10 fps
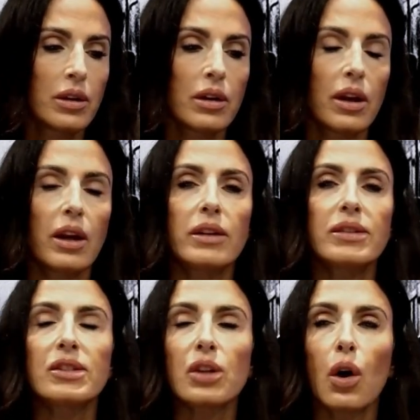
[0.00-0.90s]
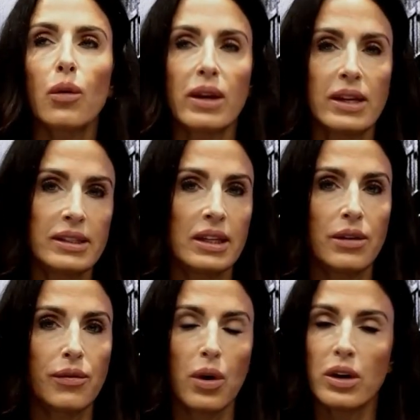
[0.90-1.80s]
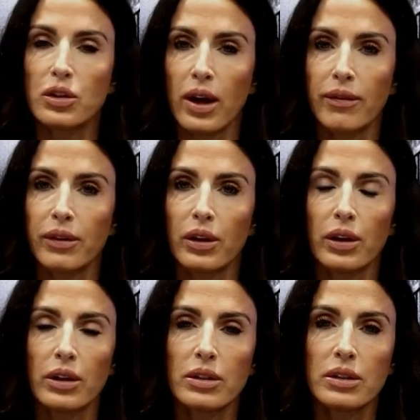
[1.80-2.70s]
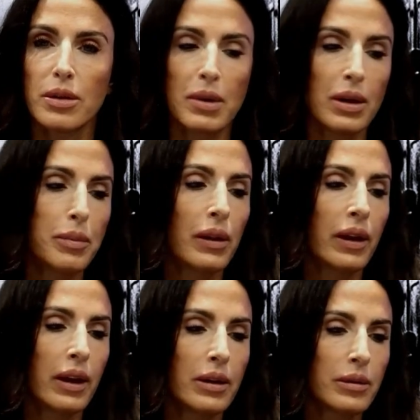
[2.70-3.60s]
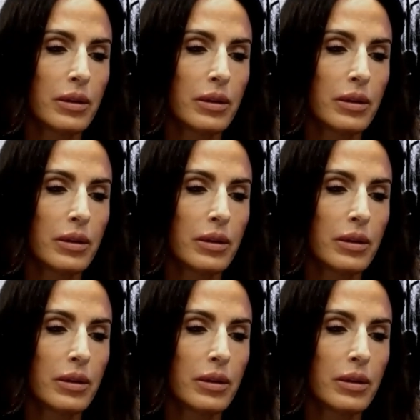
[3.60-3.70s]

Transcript: It is so easy for a trafficker to manipulate